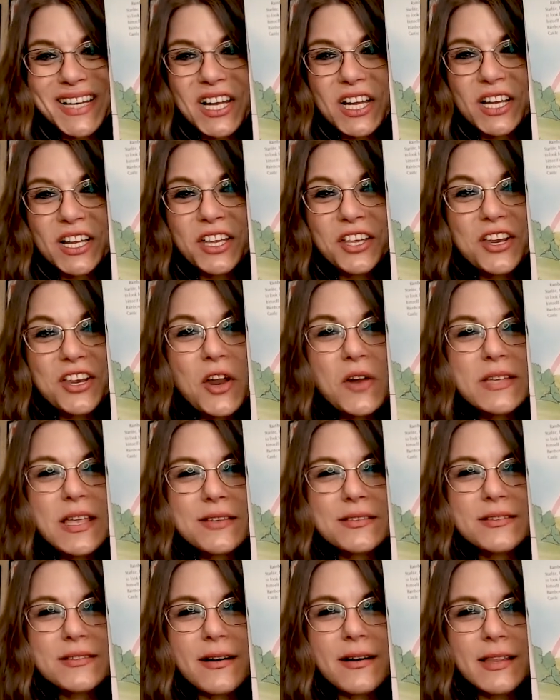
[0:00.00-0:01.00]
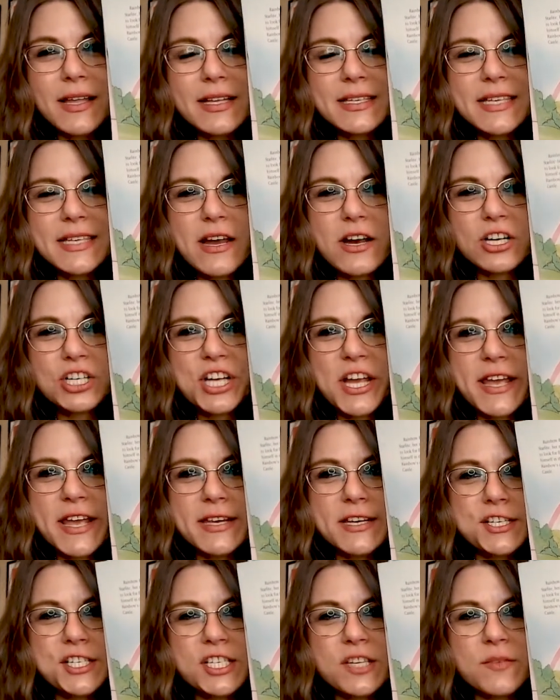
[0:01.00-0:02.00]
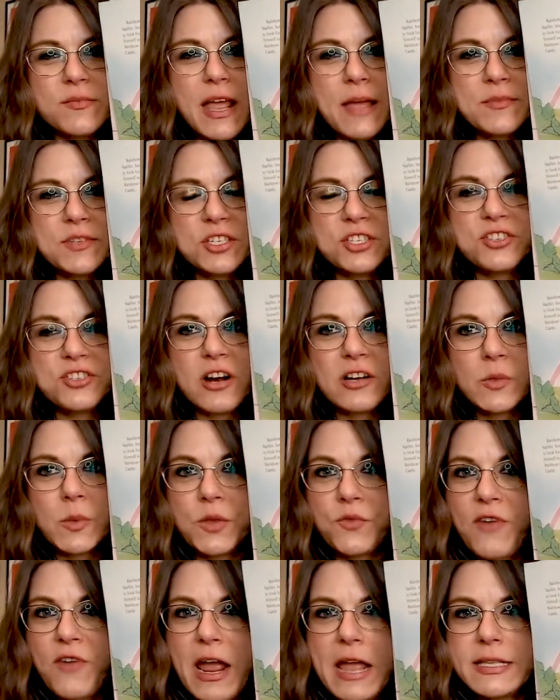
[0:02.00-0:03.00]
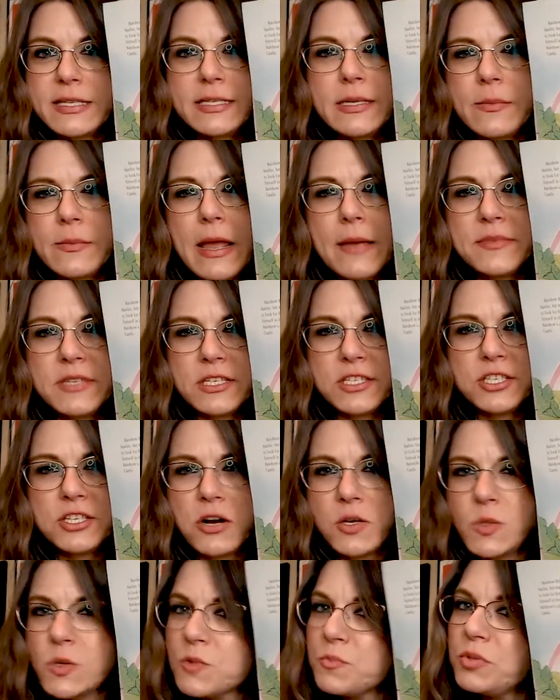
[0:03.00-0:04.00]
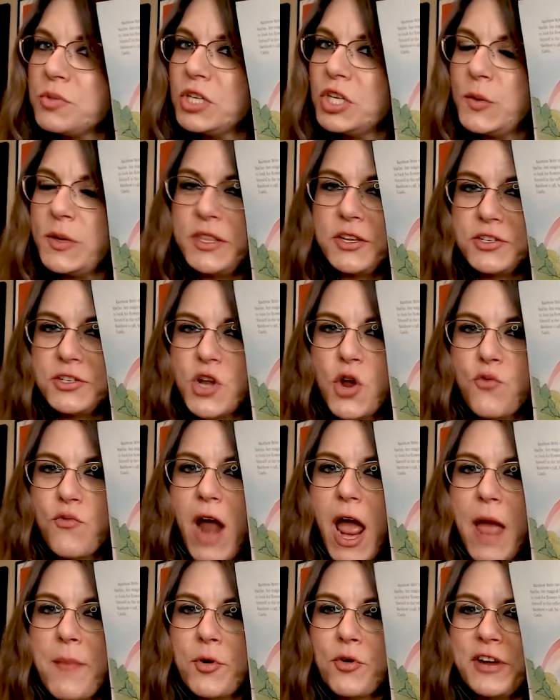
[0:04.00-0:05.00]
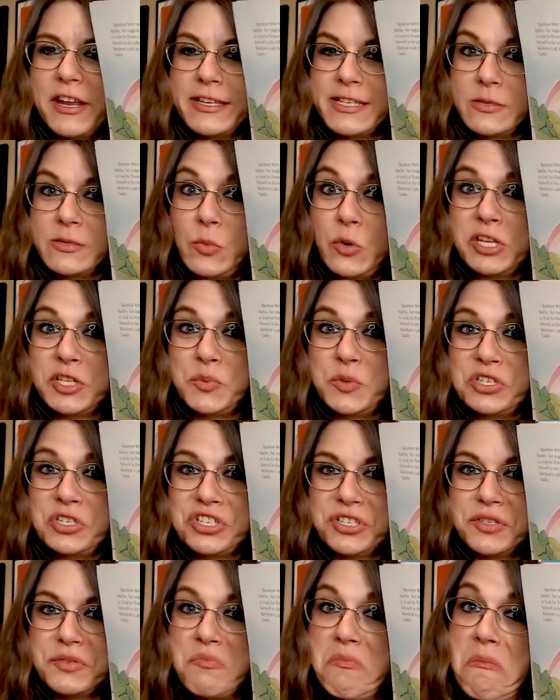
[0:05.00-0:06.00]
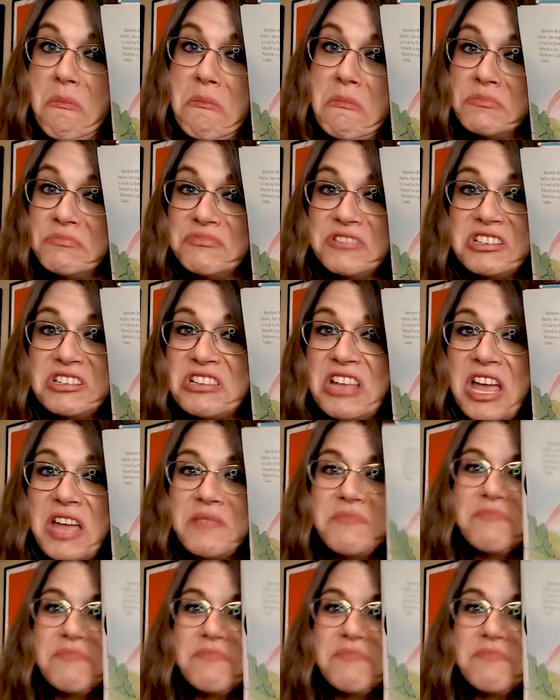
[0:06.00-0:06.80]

You notice how Starlight's hair changes? Sometimes it starts with red and sometimes it starts with blue and there's no rhyme or reason when it switches. Just saying.